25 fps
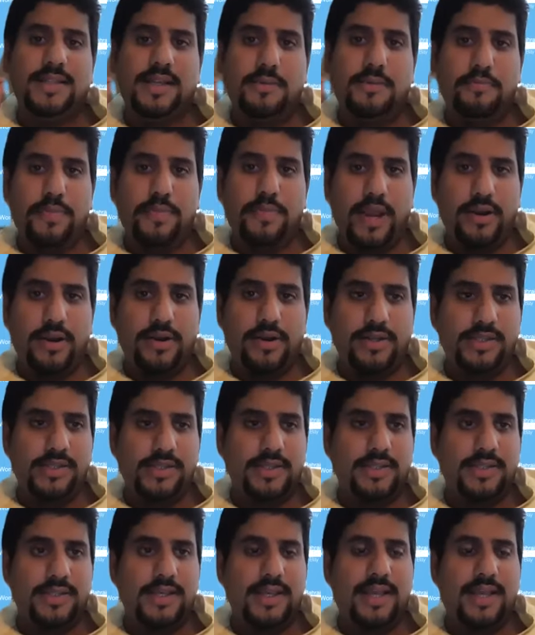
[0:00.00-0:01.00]
compares
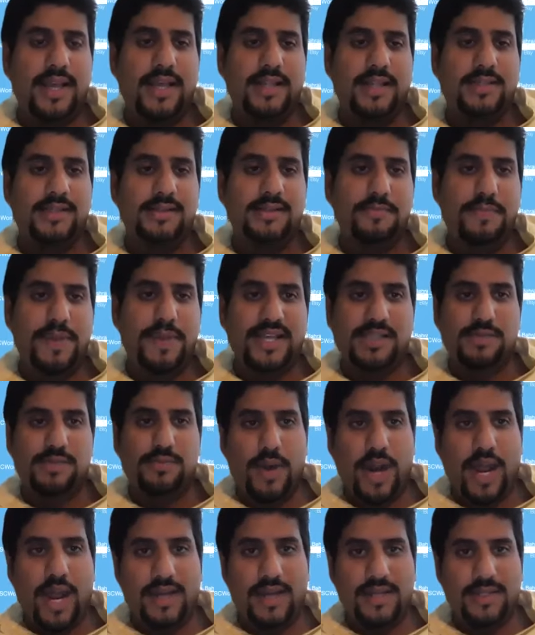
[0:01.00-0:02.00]
it against best
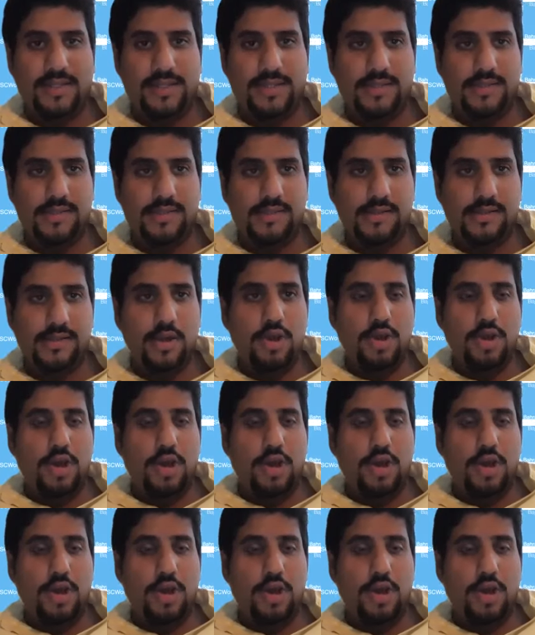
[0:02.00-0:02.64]
practice